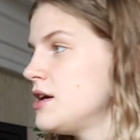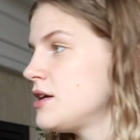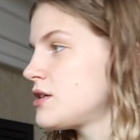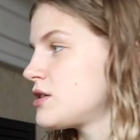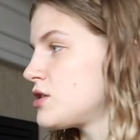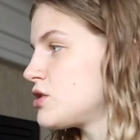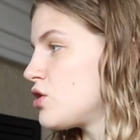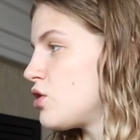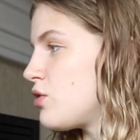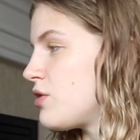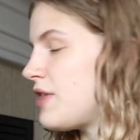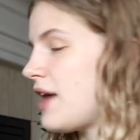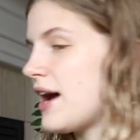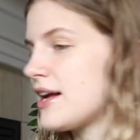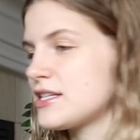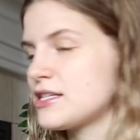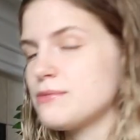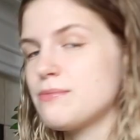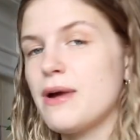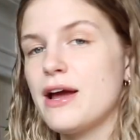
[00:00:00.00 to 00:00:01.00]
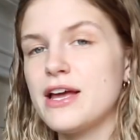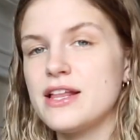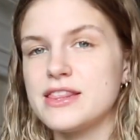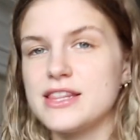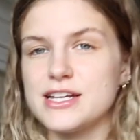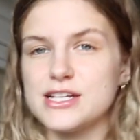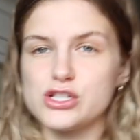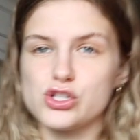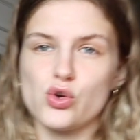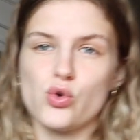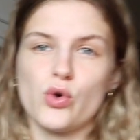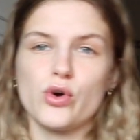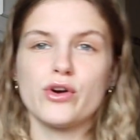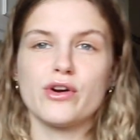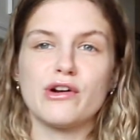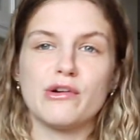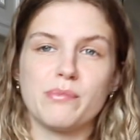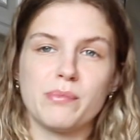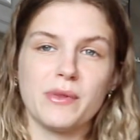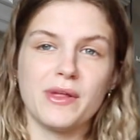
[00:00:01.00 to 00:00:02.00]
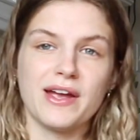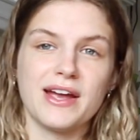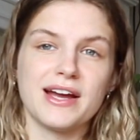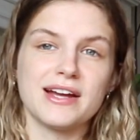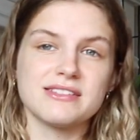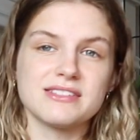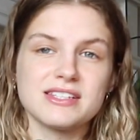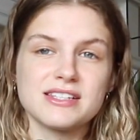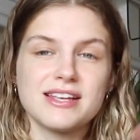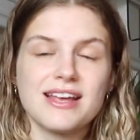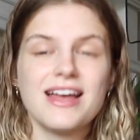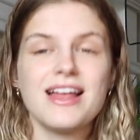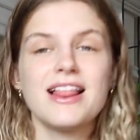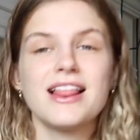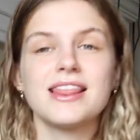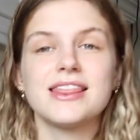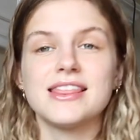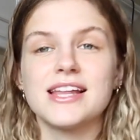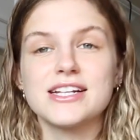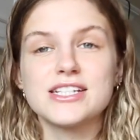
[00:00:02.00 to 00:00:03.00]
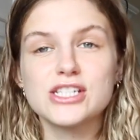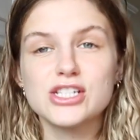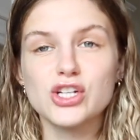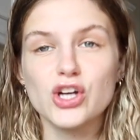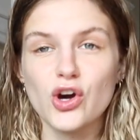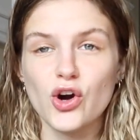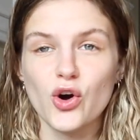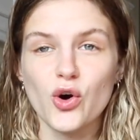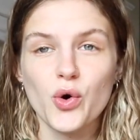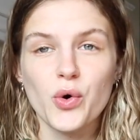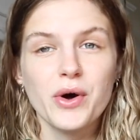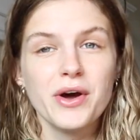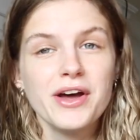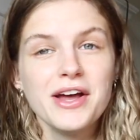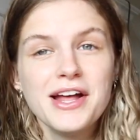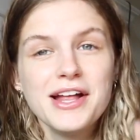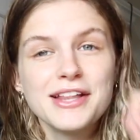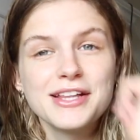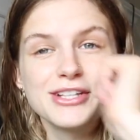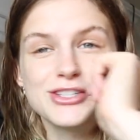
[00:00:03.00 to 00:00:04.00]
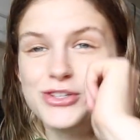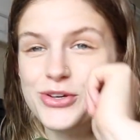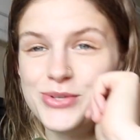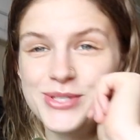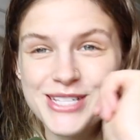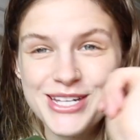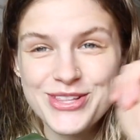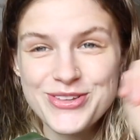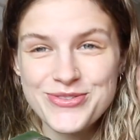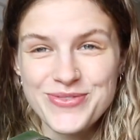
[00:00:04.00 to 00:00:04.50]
So that's this corner of plants. Let's go see the